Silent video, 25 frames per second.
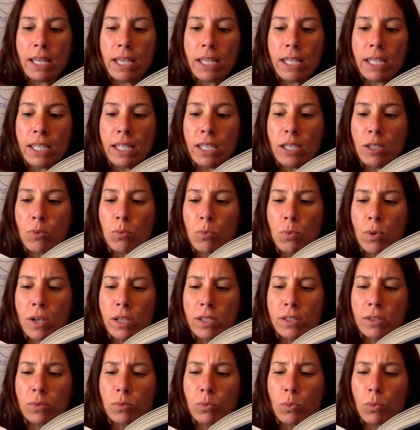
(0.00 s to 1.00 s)
He
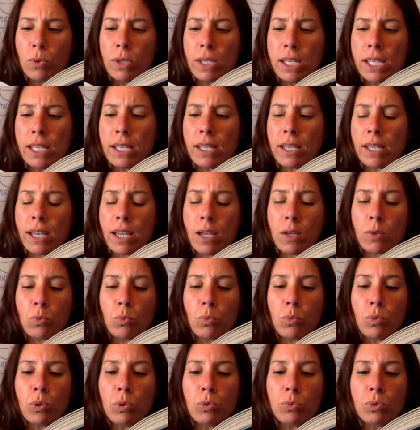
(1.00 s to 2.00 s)
was weak
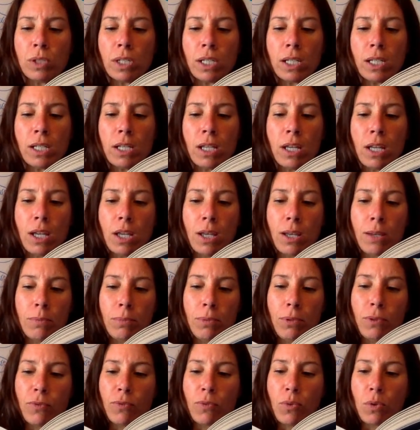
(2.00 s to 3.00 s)
and wounded
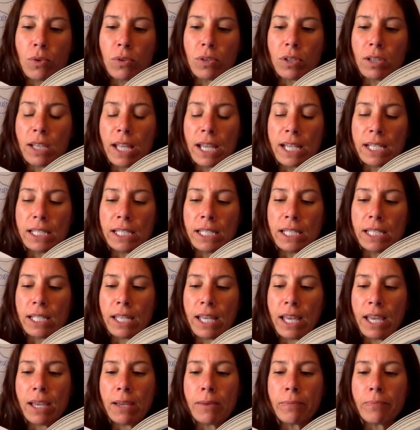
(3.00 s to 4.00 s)
before the lightning
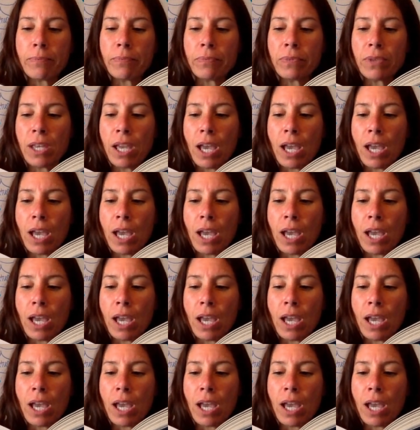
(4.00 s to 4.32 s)
came.